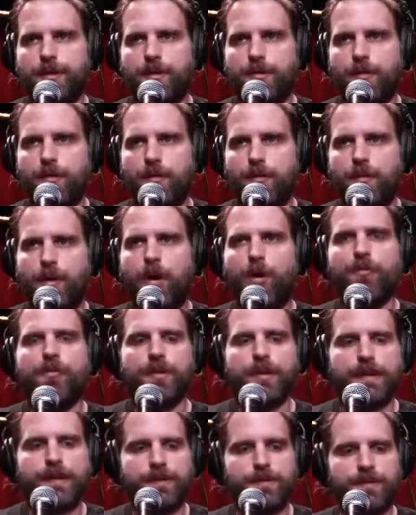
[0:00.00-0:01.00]

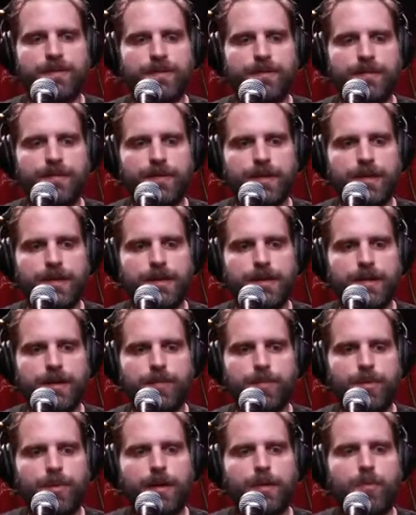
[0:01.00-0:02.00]
overly specific here,
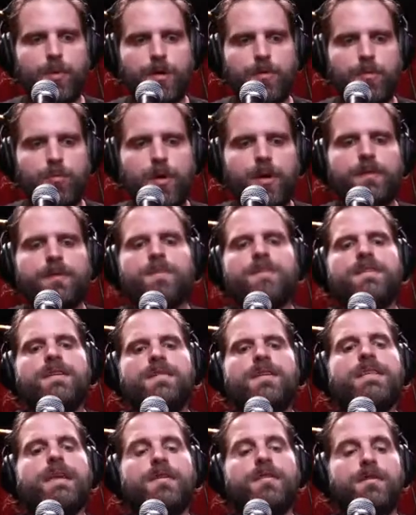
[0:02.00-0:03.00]
but like what
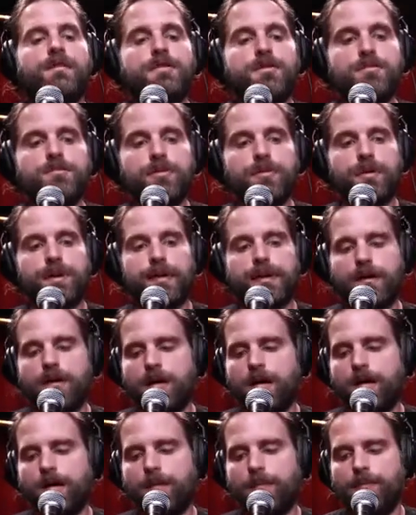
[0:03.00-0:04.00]
specific things are you doing
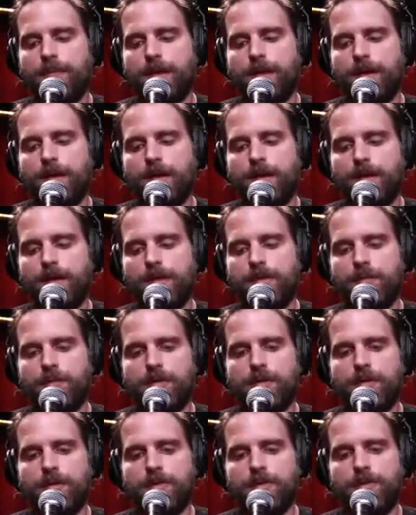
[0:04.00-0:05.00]
in
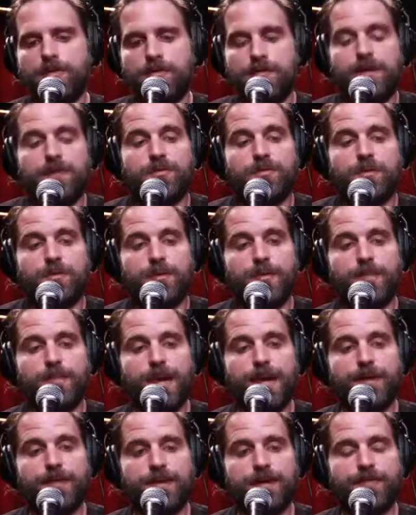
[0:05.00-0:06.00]
order to
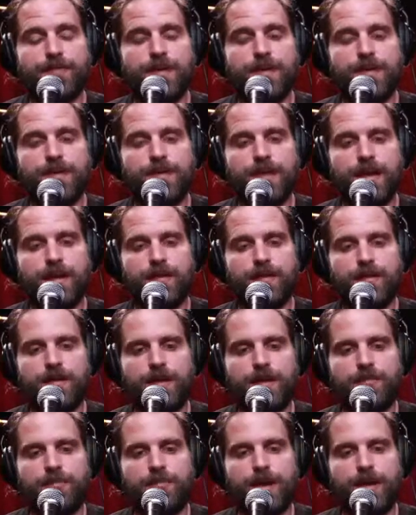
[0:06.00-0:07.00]
make a difference
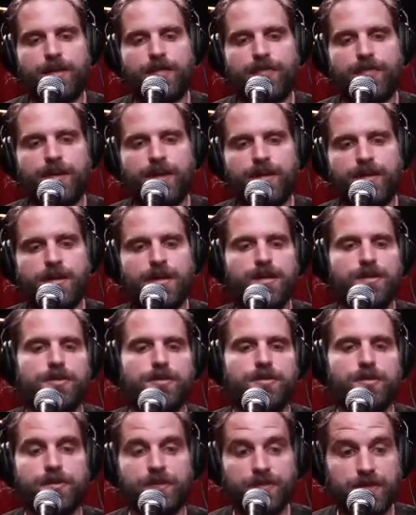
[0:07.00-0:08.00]
and benefit
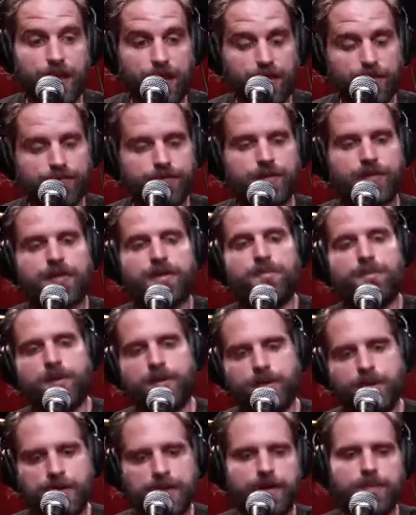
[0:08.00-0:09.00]
yourself, your
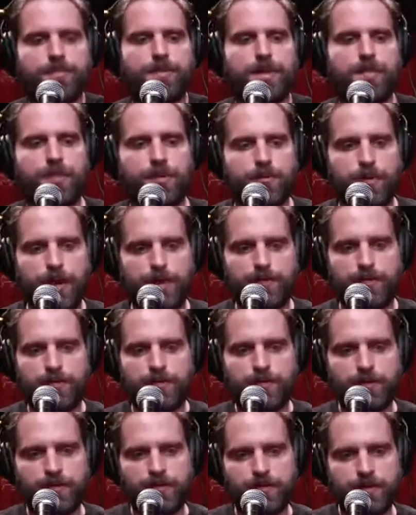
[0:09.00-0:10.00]
community, people around
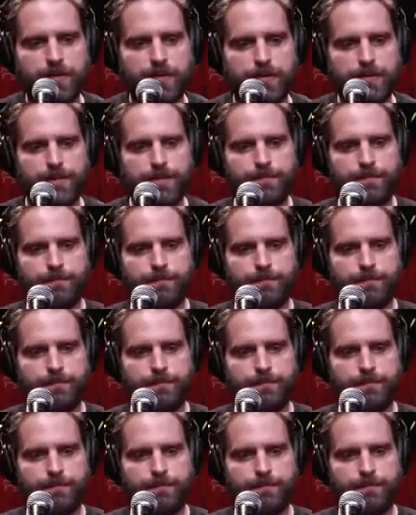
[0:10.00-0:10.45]
you, etc.